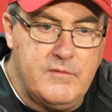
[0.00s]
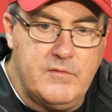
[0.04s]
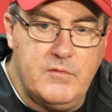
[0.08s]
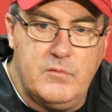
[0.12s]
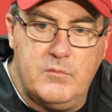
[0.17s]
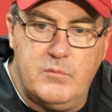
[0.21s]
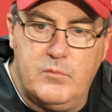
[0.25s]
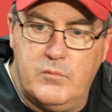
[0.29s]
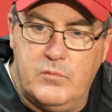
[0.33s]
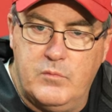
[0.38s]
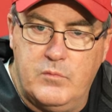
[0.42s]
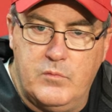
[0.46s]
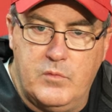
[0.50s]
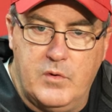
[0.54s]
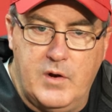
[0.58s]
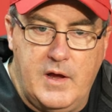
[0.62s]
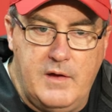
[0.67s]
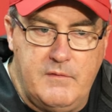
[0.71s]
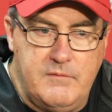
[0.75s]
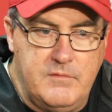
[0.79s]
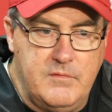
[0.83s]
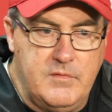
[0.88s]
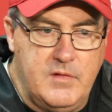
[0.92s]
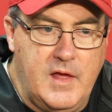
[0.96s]
them where
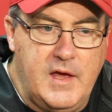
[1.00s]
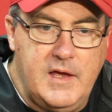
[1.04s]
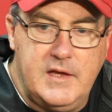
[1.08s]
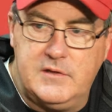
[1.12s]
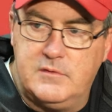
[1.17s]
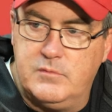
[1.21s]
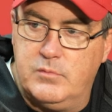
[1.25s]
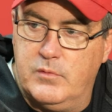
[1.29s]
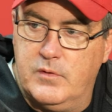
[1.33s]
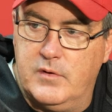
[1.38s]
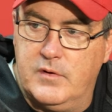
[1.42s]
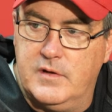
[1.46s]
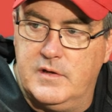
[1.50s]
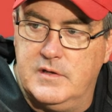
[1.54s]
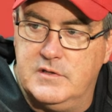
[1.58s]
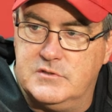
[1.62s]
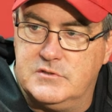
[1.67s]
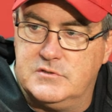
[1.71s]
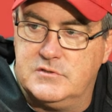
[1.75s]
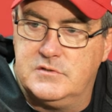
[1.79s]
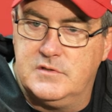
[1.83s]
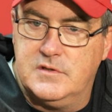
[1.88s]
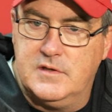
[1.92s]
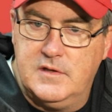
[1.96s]
I've liked where
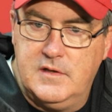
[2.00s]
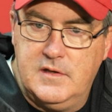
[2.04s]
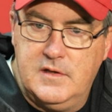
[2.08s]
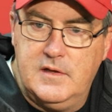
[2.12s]
he's